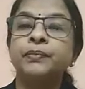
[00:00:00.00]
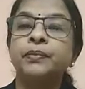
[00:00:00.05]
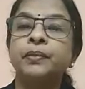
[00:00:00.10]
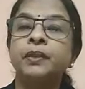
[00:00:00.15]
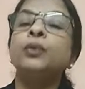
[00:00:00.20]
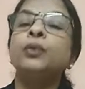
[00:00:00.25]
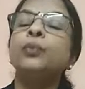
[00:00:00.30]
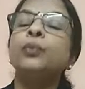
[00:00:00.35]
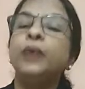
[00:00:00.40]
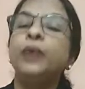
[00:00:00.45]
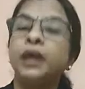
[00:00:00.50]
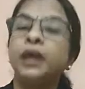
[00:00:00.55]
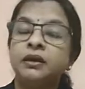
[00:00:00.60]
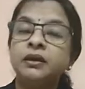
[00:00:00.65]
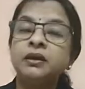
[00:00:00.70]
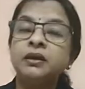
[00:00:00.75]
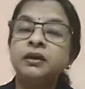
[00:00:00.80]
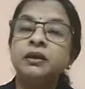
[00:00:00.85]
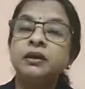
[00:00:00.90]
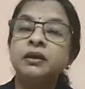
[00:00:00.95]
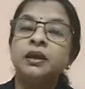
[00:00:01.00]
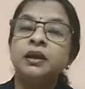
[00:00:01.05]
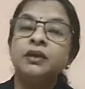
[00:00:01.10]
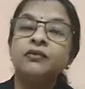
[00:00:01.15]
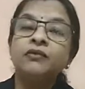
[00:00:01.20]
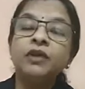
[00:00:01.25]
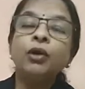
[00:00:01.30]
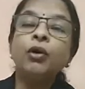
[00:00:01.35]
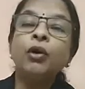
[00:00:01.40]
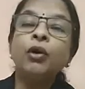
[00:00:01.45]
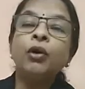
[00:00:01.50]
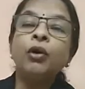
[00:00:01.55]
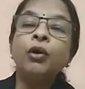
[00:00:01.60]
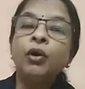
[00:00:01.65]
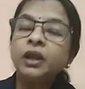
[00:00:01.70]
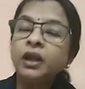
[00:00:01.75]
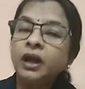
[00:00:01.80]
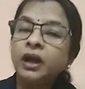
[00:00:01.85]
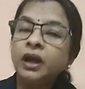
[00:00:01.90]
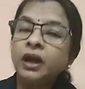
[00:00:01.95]
when we all
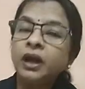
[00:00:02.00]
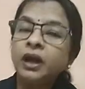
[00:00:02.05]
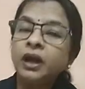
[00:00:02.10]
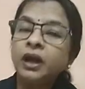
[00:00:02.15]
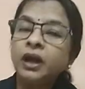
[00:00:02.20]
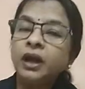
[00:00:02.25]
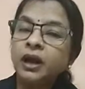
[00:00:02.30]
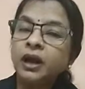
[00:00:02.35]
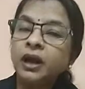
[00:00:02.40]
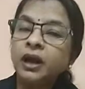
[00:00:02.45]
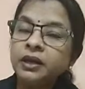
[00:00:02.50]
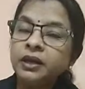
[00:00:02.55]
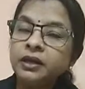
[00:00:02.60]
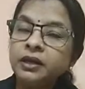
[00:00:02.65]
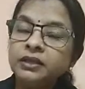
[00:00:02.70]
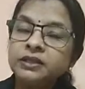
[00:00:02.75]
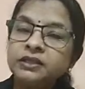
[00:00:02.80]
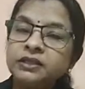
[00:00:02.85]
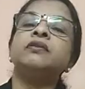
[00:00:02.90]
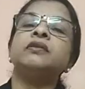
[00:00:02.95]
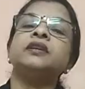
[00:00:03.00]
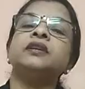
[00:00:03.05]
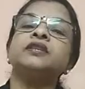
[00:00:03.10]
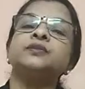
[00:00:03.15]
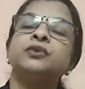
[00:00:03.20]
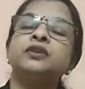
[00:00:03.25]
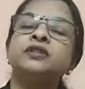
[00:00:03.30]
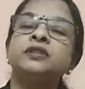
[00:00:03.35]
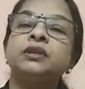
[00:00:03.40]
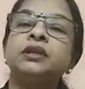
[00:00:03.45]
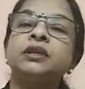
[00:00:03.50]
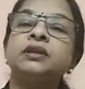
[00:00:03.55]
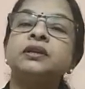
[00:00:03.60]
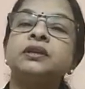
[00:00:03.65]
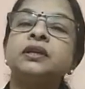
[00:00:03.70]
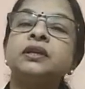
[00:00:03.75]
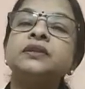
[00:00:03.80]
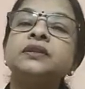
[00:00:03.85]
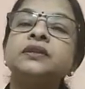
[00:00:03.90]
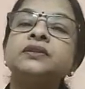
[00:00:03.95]
understand our
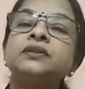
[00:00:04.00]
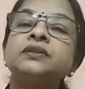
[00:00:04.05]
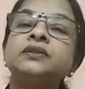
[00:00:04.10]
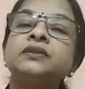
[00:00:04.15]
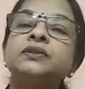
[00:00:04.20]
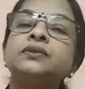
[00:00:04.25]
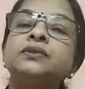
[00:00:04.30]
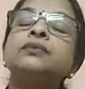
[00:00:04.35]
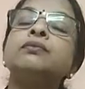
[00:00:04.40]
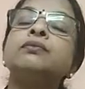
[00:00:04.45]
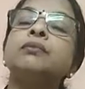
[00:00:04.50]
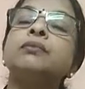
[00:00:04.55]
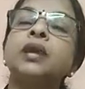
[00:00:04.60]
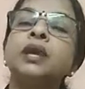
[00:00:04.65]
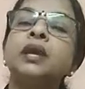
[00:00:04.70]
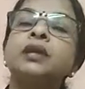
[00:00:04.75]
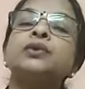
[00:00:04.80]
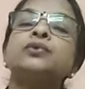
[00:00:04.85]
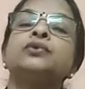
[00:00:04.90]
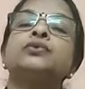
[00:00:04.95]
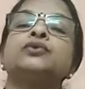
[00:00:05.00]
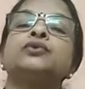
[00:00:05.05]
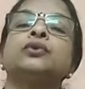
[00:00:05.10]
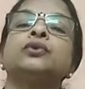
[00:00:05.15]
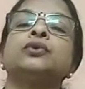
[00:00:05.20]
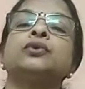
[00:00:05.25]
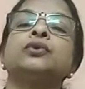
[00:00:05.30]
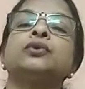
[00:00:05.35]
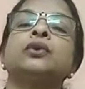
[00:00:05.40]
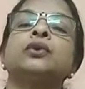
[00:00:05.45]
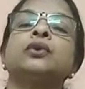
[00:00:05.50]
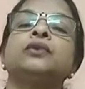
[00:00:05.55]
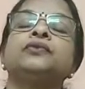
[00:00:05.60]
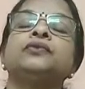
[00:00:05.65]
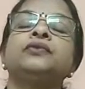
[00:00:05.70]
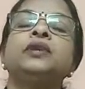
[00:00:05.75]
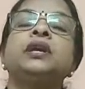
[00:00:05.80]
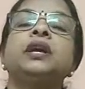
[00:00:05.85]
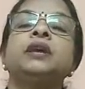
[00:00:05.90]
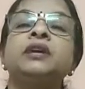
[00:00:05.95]
responsibilities to make use of the
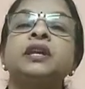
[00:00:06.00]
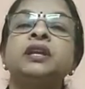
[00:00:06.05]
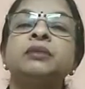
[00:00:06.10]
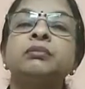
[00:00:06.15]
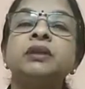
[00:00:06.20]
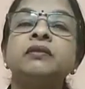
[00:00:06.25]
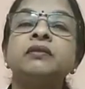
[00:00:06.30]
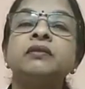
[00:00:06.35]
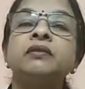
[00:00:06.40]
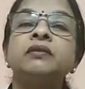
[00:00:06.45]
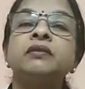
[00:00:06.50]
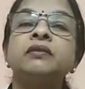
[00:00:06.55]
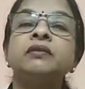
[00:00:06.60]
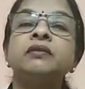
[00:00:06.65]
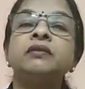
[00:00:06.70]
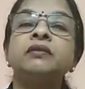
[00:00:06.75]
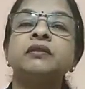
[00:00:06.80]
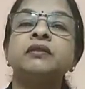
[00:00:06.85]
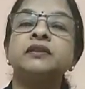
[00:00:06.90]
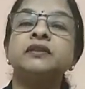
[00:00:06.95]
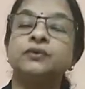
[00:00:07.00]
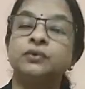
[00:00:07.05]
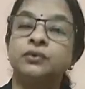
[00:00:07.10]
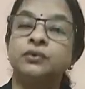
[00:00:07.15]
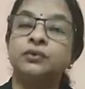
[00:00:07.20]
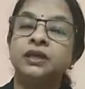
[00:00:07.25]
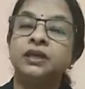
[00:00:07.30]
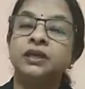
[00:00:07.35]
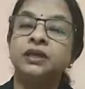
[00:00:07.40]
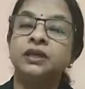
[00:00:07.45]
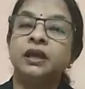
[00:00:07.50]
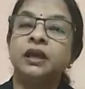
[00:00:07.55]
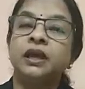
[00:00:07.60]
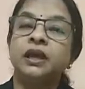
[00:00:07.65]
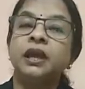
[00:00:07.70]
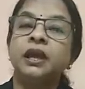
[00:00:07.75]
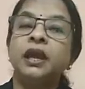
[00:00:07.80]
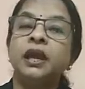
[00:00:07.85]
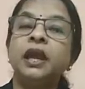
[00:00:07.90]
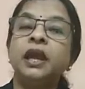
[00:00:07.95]
available resources
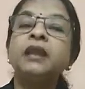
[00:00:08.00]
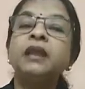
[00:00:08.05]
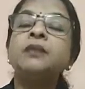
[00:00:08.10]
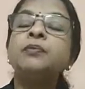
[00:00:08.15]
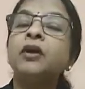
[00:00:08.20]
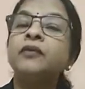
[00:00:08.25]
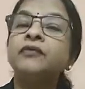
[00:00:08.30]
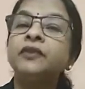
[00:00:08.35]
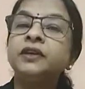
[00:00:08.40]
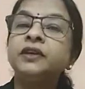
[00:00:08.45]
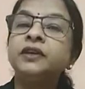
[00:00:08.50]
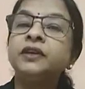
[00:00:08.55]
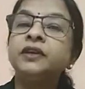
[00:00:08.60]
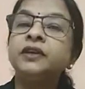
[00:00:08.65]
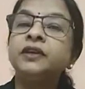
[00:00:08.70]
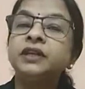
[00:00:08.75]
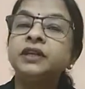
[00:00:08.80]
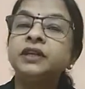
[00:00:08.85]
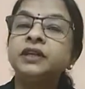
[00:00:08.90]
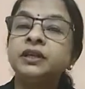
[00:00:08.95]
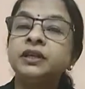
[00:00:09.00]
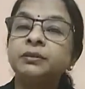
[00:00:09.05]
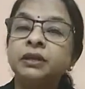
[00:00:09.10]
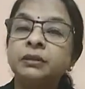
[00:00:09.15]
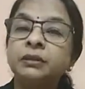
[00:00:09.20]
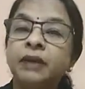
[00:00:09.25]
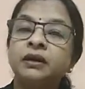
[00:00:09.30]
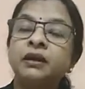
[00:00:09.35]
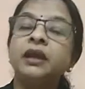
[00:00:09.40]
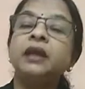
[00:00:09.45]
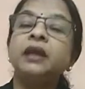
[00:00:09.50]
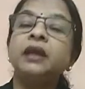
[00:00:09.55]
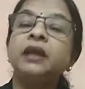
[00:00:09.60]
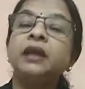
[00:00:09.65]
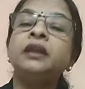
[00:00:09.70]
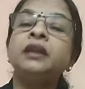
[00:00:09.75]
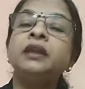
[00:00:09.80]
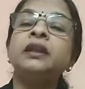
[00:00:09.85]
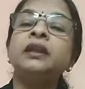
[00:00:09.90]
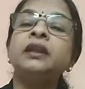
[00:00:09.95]
in a profitable manner, in
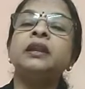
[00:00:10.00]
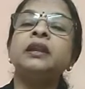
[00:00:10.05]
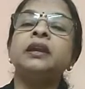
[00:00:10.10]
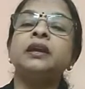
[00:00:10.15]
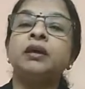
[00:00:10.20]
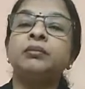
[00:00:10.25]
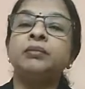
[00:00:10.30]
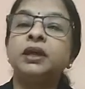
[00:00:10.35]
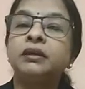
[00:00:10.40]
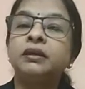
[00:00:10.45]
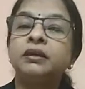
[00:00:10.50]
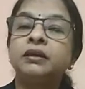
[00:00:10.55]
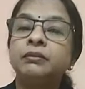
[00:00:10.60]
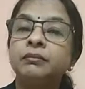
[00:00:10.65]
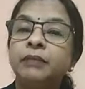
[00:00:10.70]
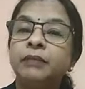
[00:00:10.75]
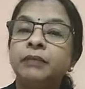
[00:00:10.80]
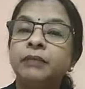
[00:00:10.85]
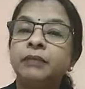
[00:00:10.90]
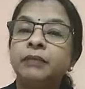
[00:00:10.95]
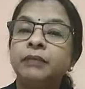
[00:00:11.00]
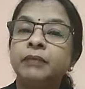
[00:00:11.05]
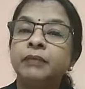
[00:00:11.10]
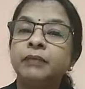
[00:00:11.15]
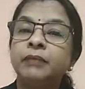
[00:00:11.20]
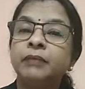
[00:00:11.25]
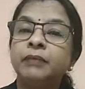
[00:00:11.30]
an economical manner,